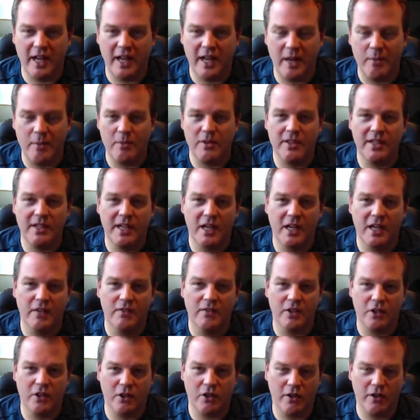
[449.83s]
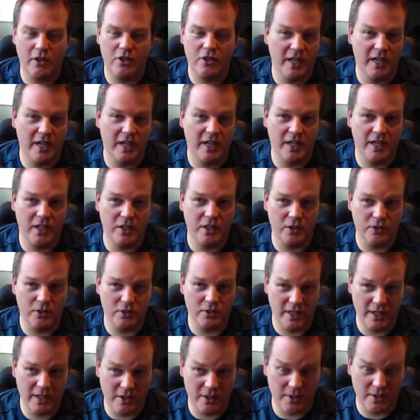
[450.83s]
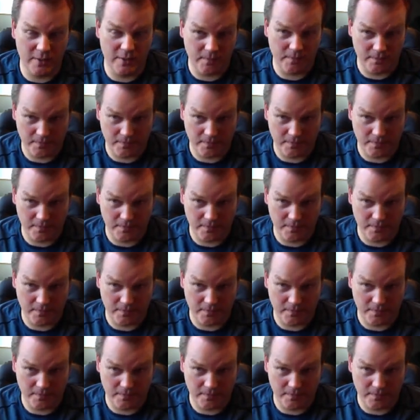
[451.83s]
I'm going to have a currency I can use later.